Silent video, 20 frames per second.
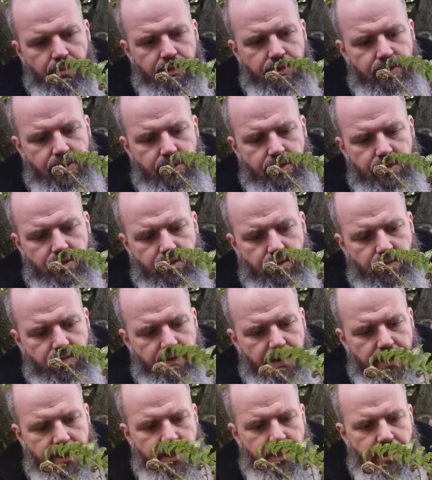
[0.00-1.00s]
which there's
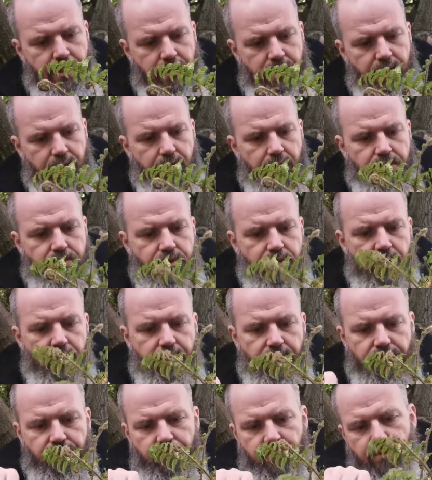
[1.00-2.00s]
already lots
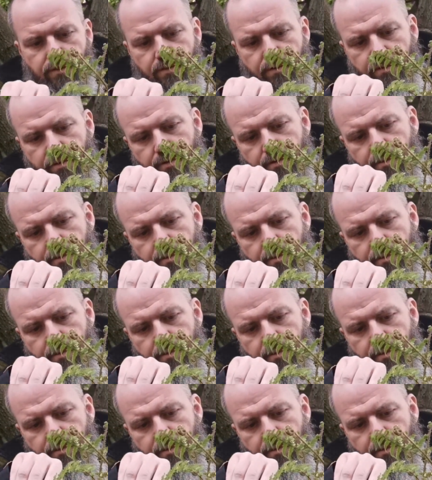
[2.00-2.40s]
of.